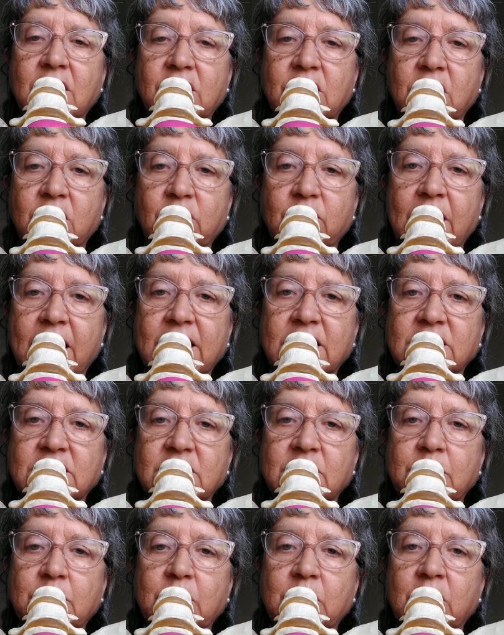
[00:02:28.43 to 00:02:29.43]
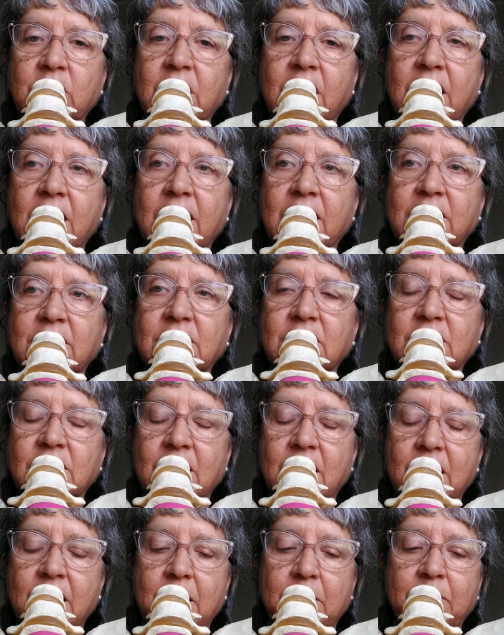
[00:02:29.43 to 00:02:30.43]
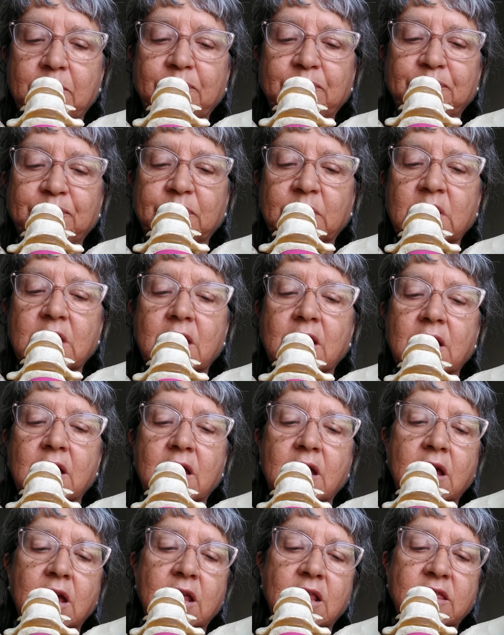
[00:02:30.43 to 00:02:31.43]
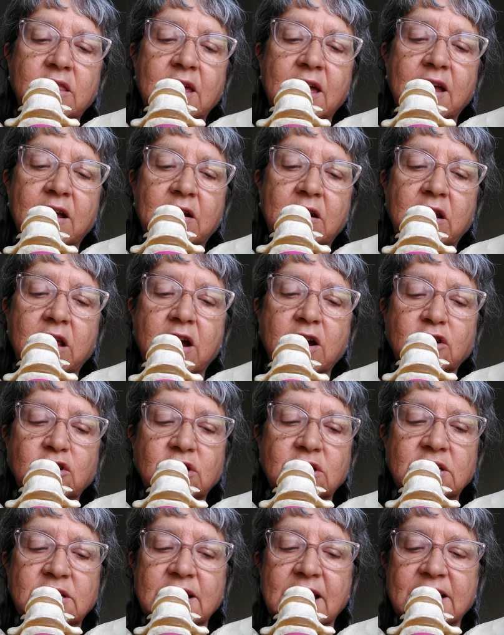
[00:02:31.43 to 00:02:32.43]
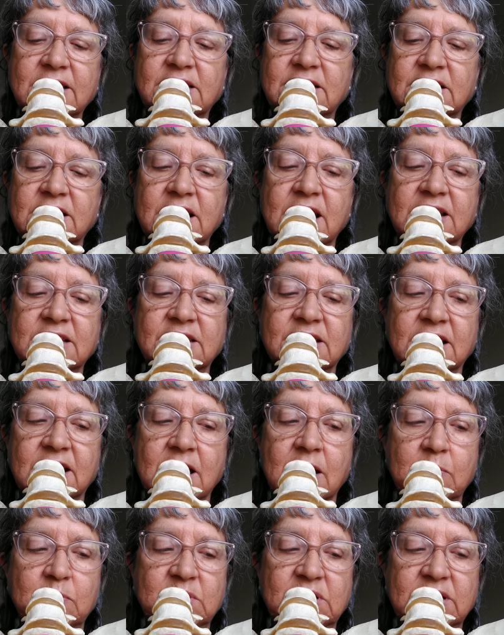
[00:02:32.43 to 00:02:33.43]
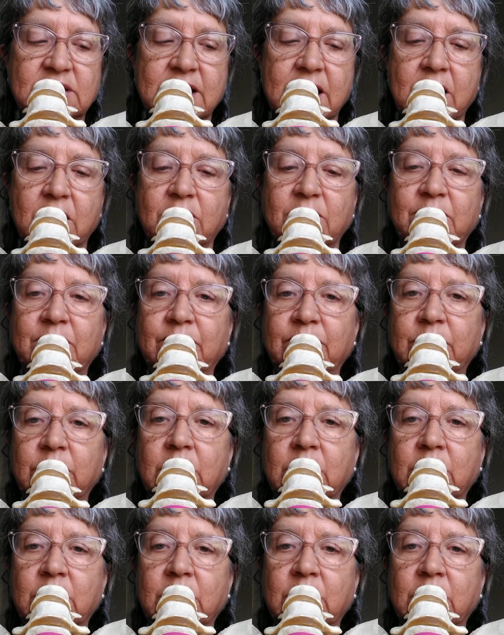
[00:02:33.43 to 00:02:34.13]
the rectum and the large intestine as it comes down.